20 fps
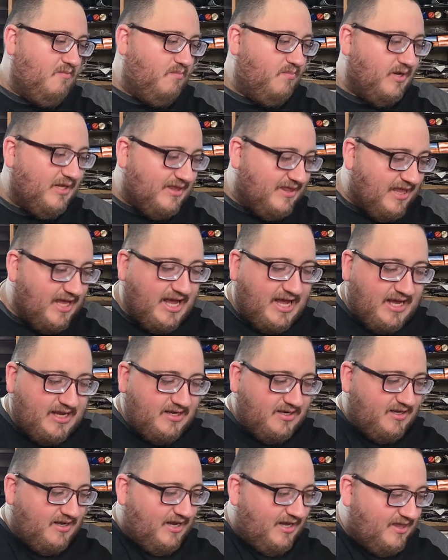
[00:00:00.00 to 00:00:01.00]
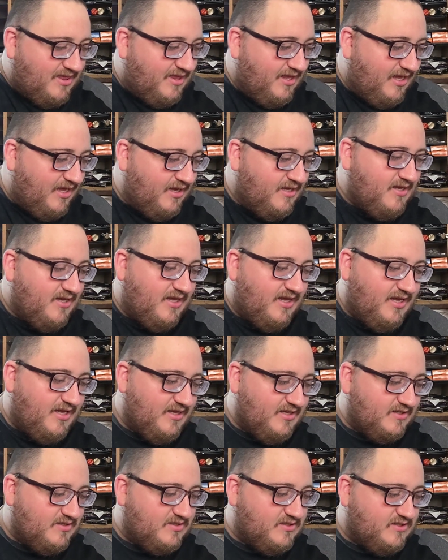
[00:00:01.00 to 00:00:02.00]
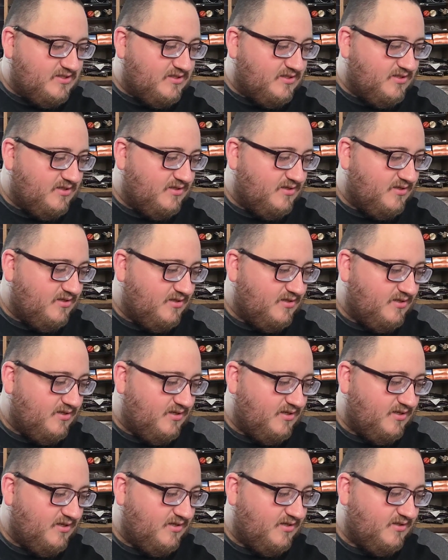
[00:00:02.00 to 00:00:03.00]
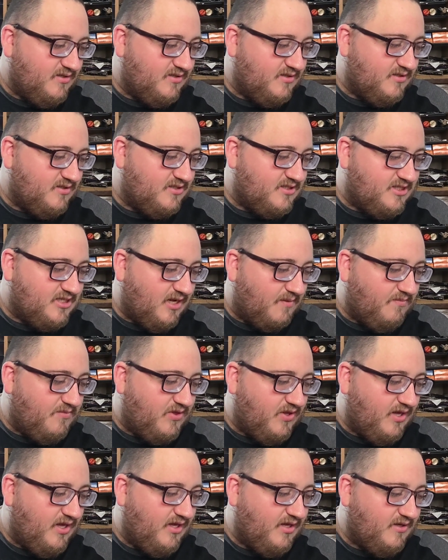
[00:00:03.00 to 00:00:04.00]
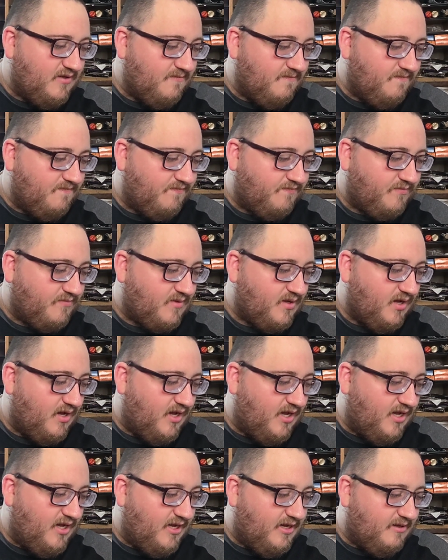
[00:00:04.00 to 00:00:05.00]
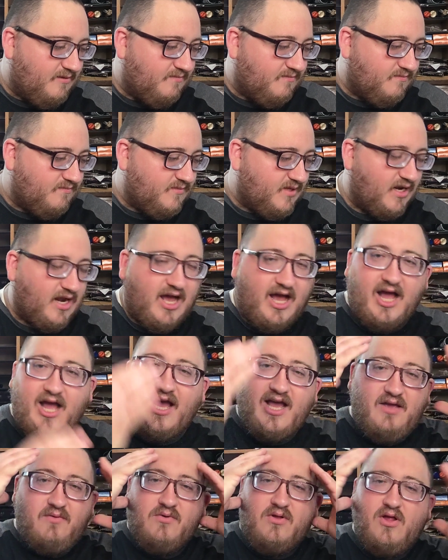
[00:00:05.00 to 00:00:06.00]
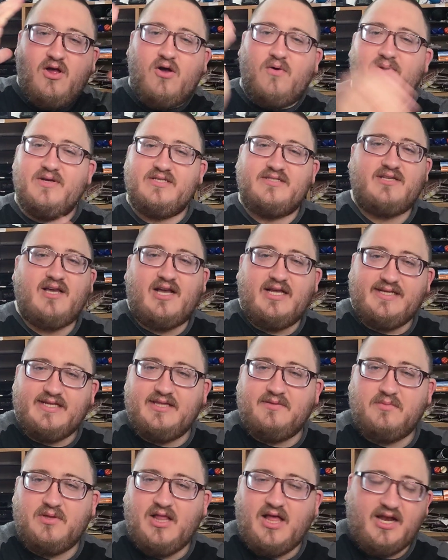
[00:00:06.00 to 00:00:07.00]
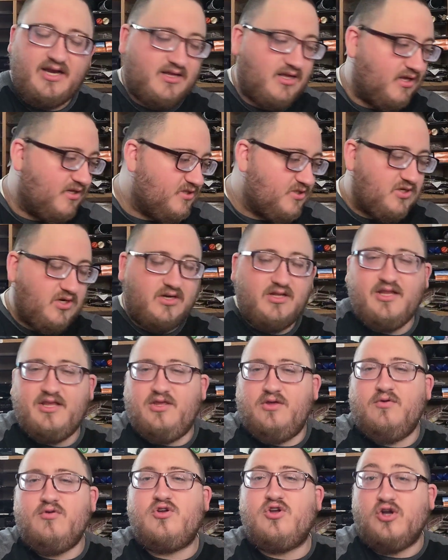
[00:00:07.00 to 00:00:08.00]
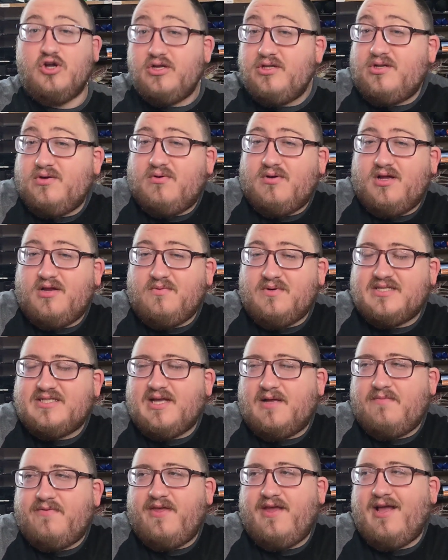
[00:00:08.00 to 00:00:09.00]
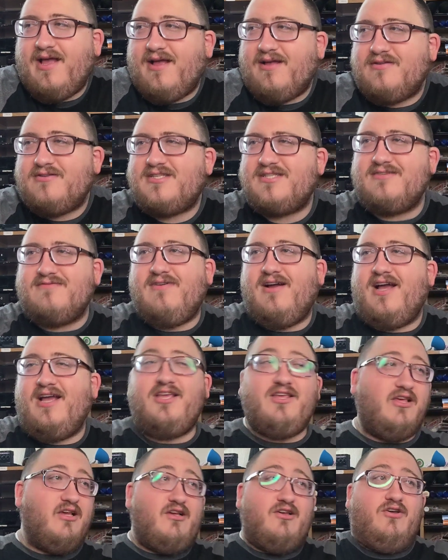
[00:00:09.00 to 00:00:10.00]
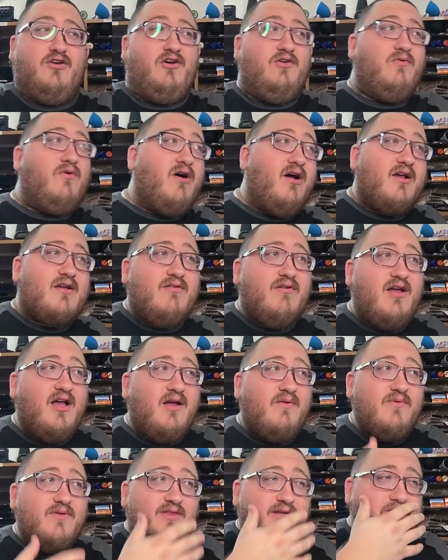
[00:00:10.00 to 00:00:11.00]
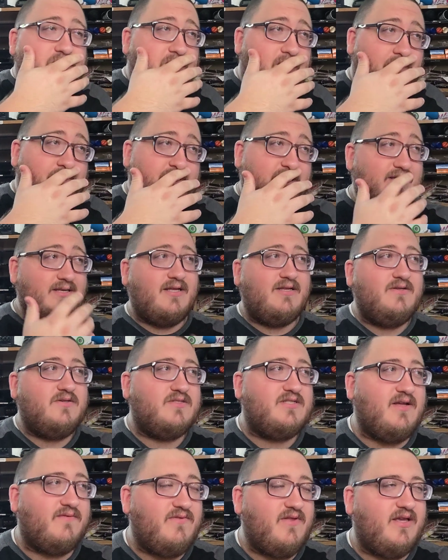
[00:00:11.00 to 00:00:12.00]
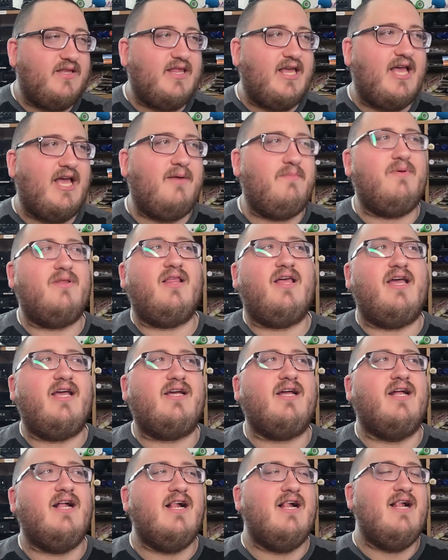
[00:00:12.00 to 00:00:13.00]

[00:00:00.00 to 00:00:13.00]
But that, I think, is something that I will always tie to the melodica. Certainly you could do it with something else, right? You could walk around with a trumpet and do stuff like that. But like,